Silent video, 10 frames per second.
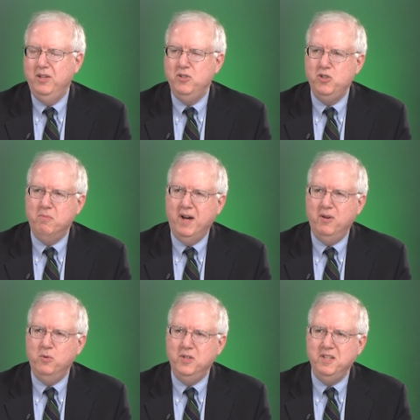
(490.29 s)

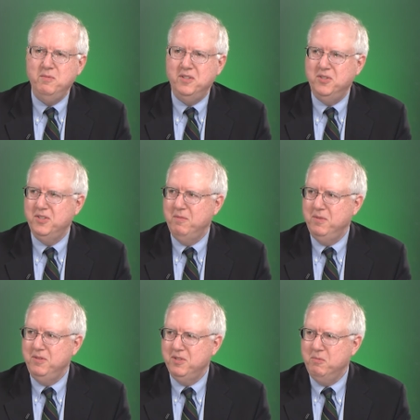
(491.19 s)
Jamal Williams is
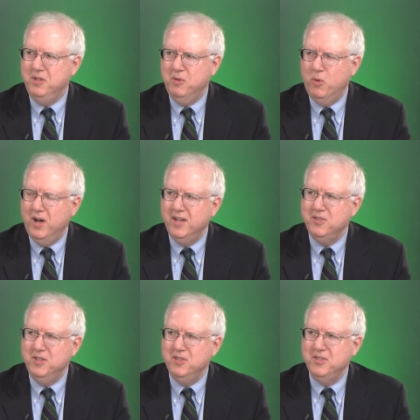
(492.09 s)
someone to
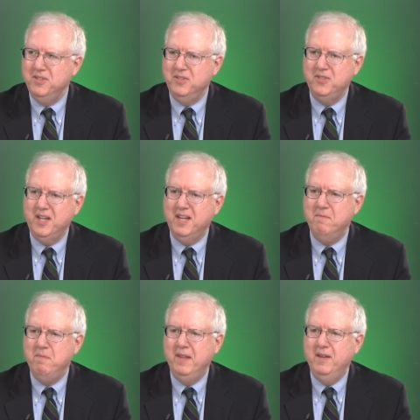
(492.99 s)
watch this
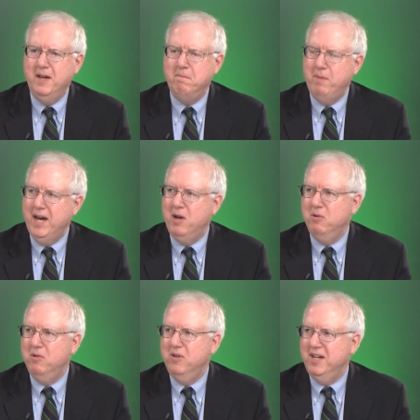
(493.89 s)
time. A
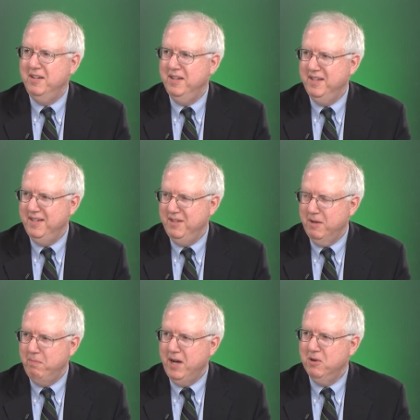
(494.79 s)

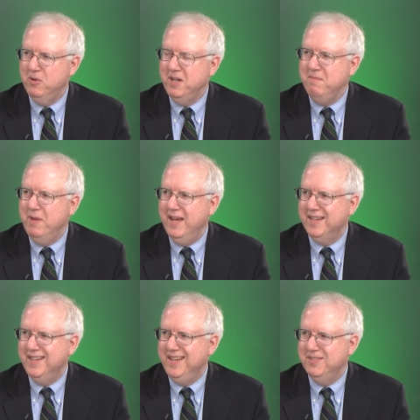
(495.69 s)
power running
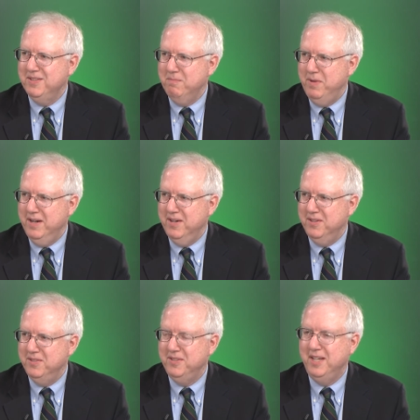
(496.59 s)
back against the
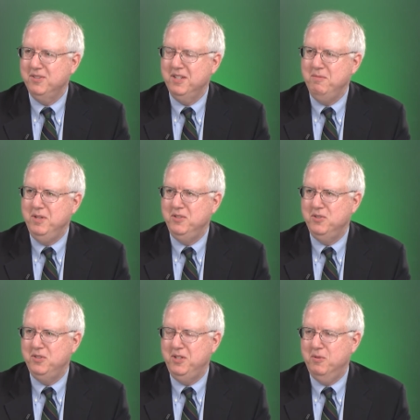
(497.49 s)
Bears. That's going to be
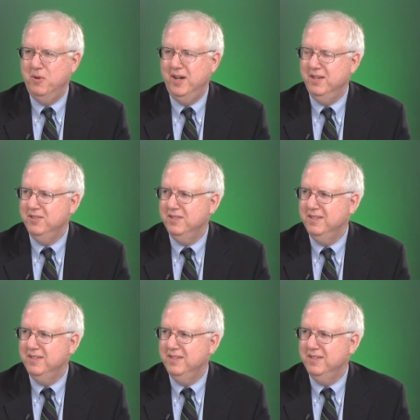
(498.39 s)
interesting to watch.